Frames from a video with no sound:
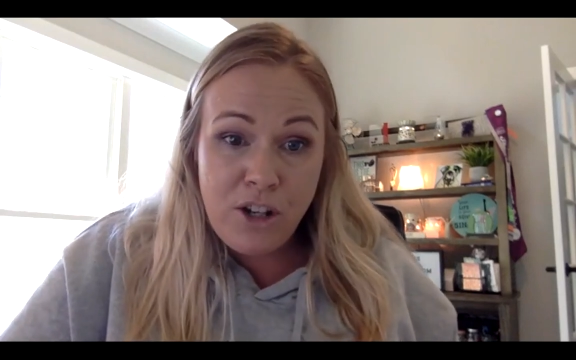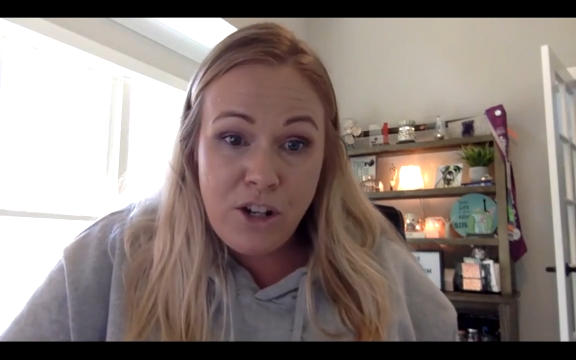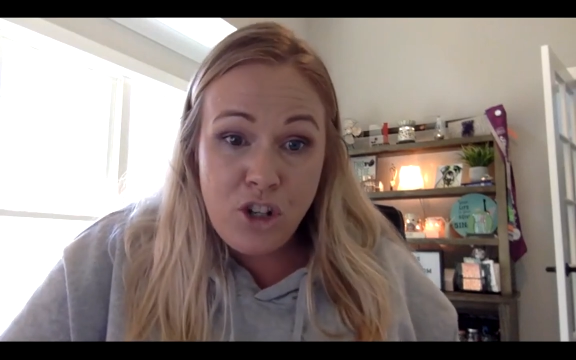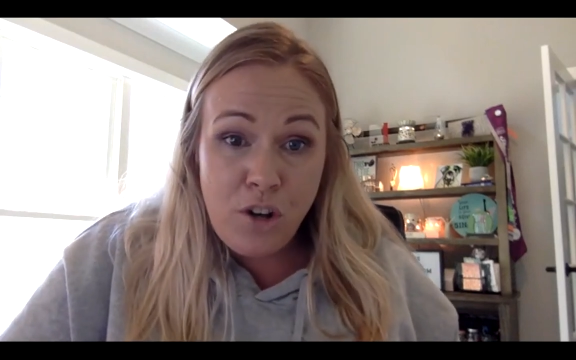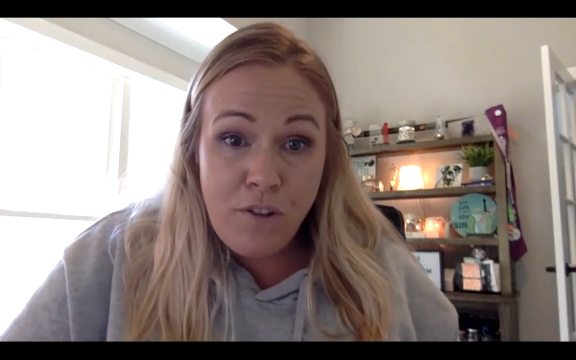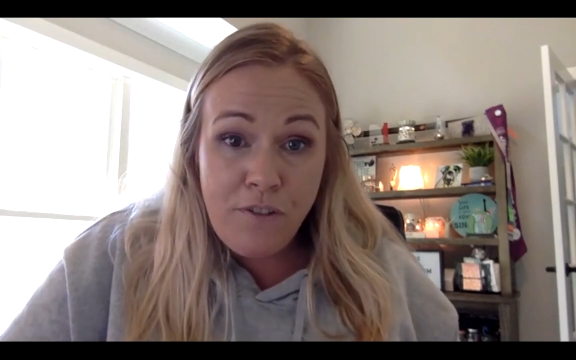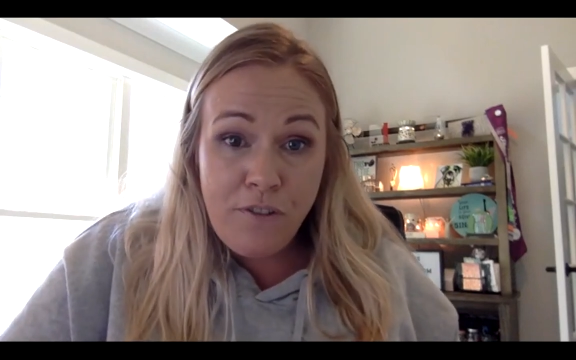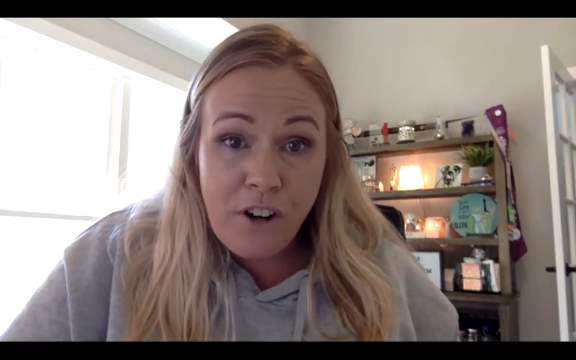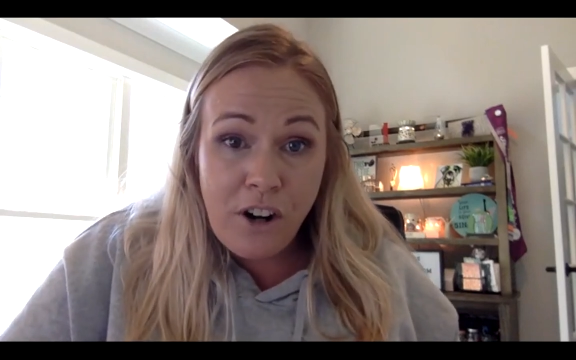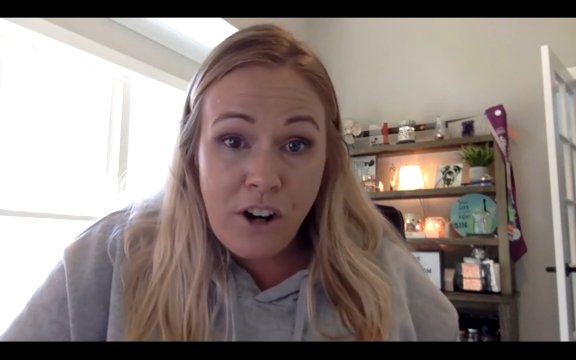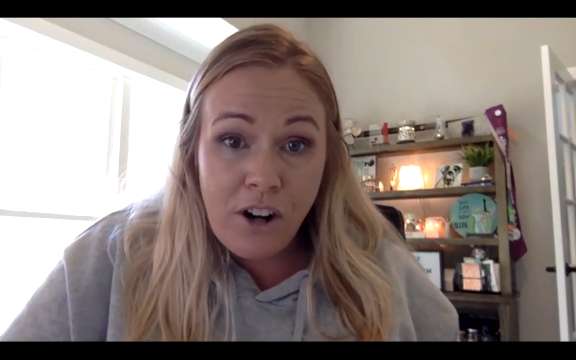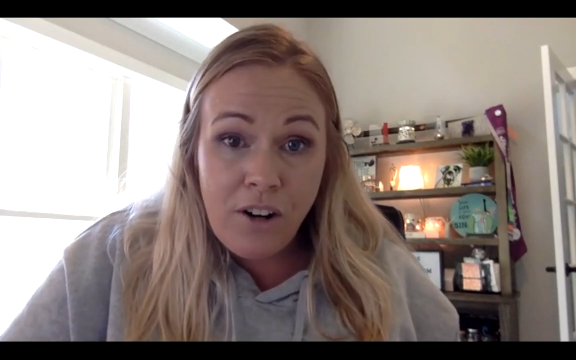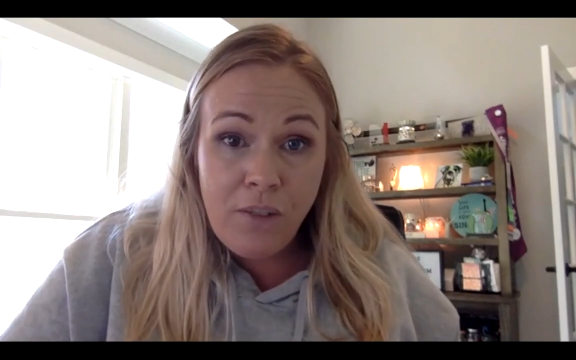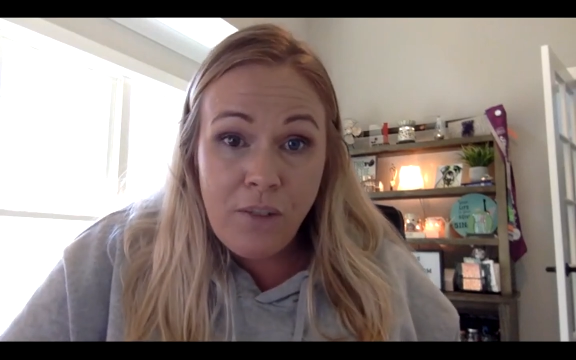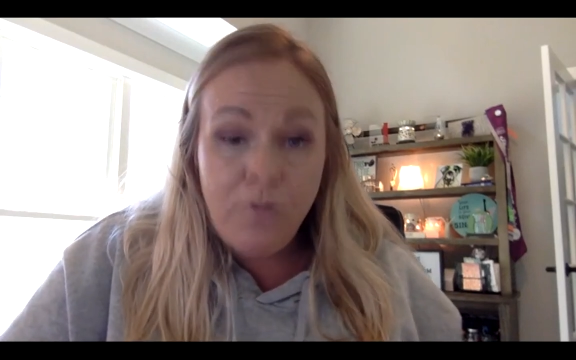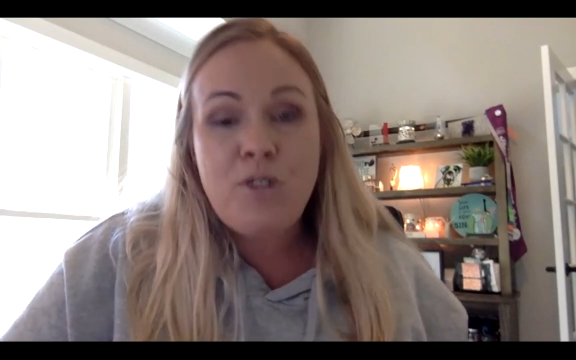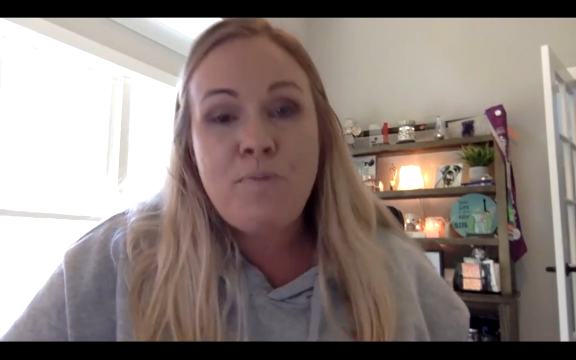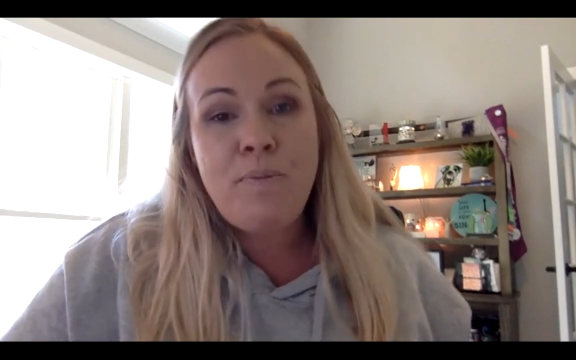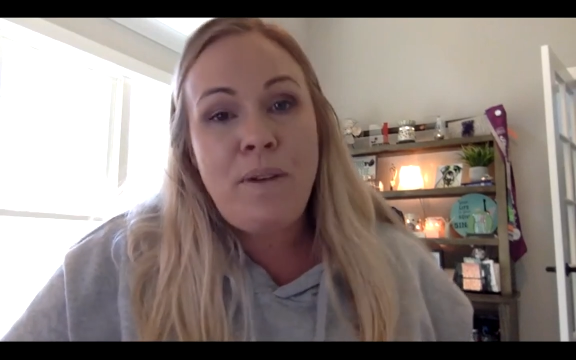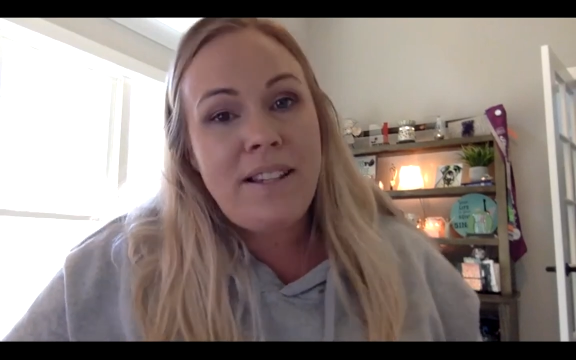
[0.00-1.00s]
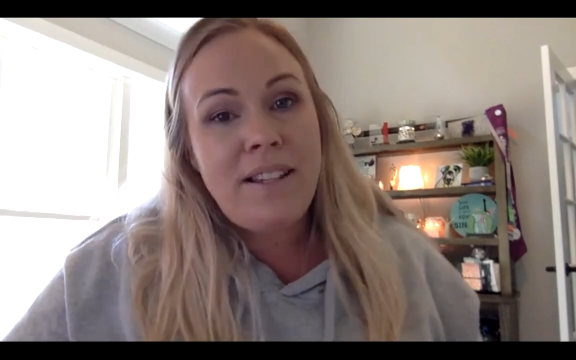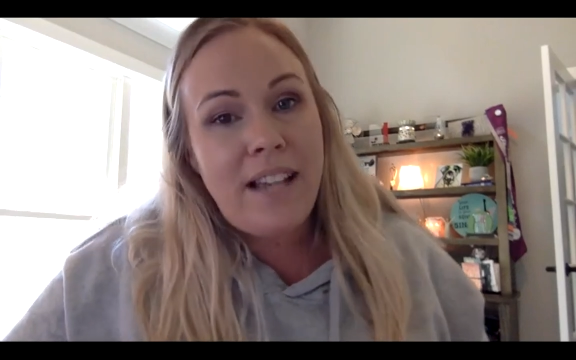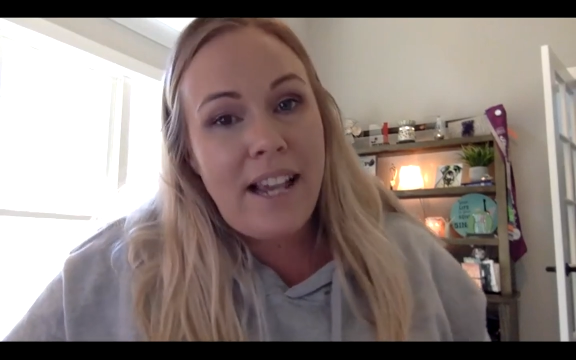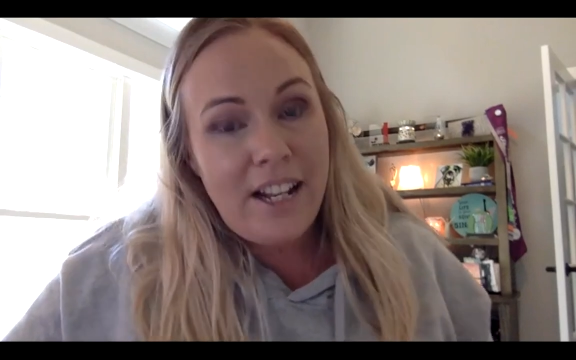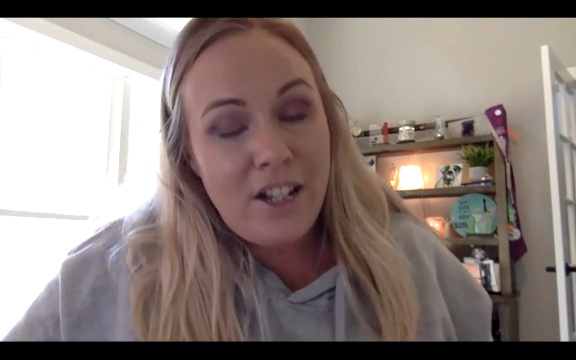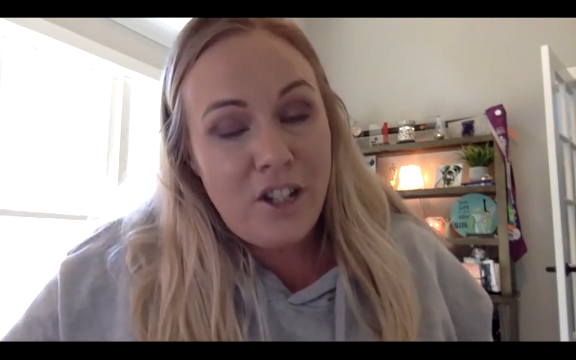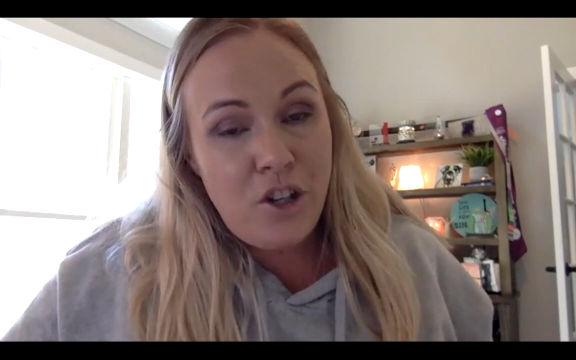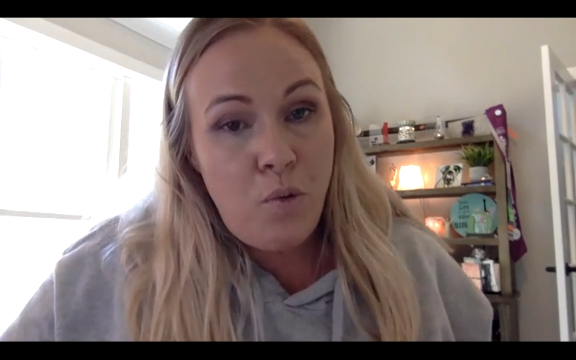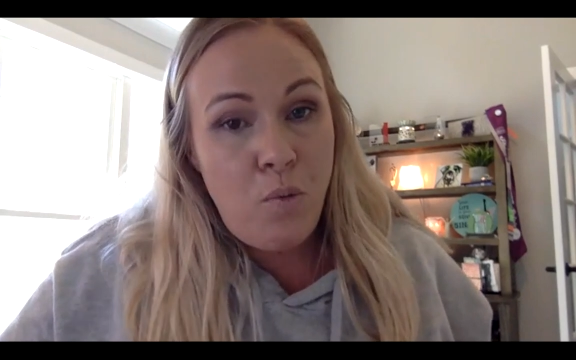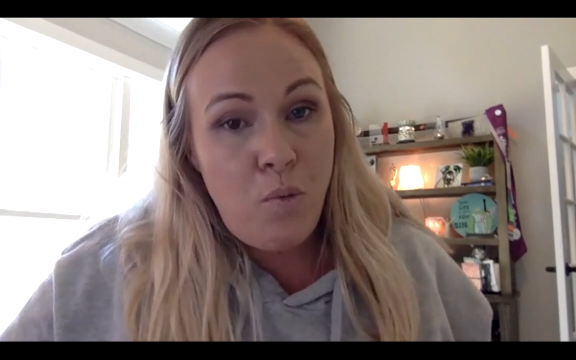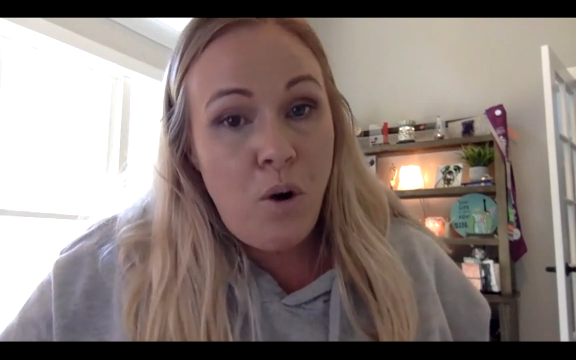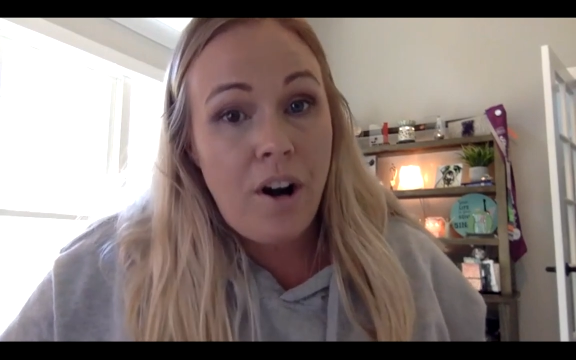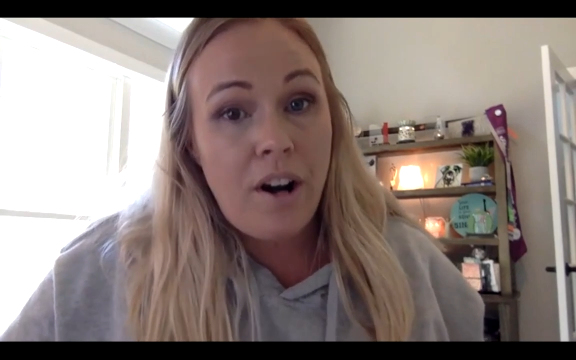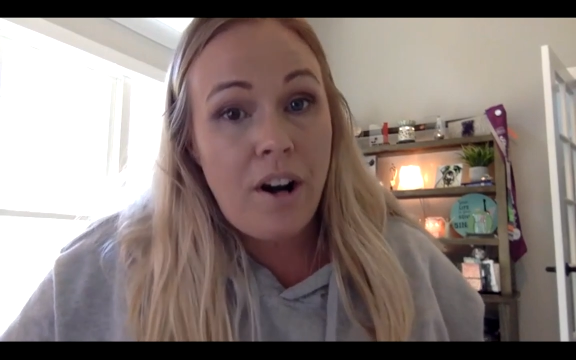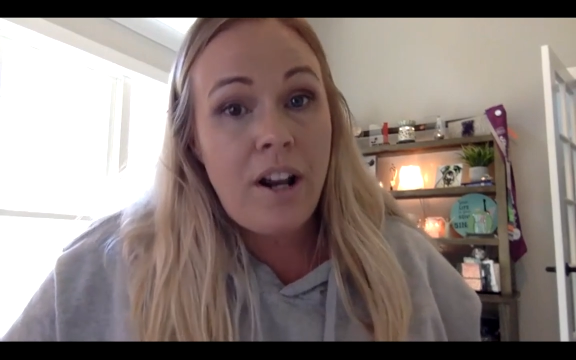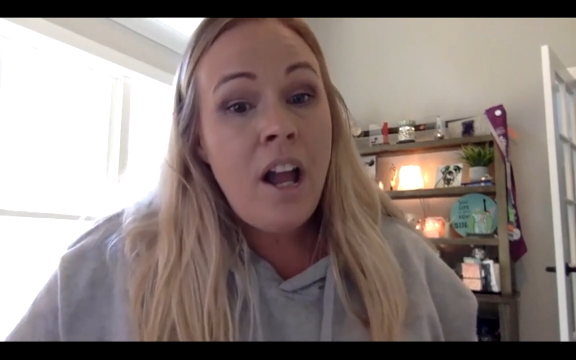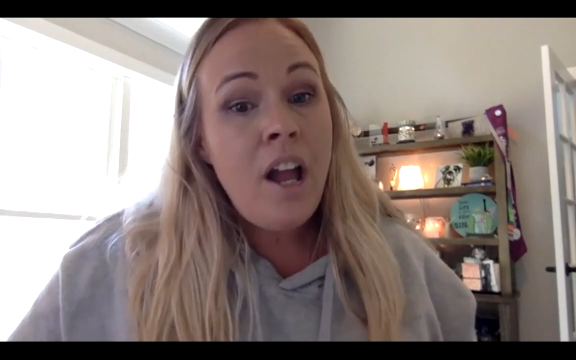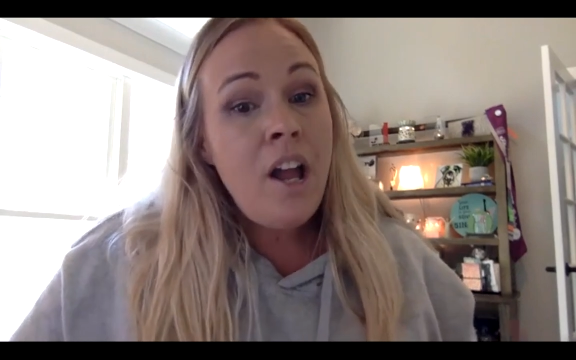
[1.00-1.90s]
chauffeur, which means I get to work.